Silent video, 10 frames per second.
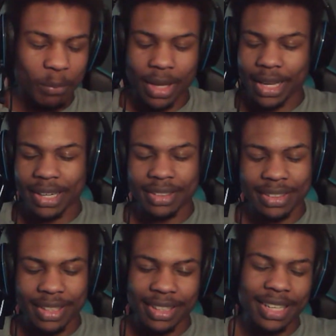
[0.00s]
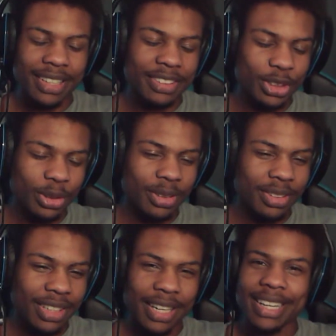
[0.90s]
I got it. I got it controlled.
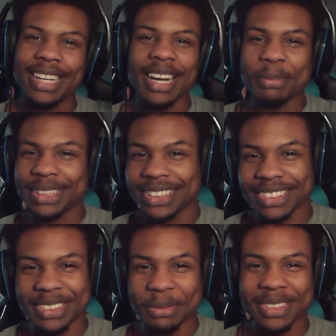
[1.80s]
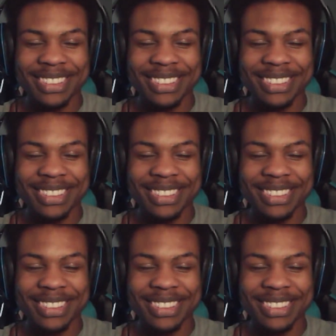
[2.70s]
I got it out of my system.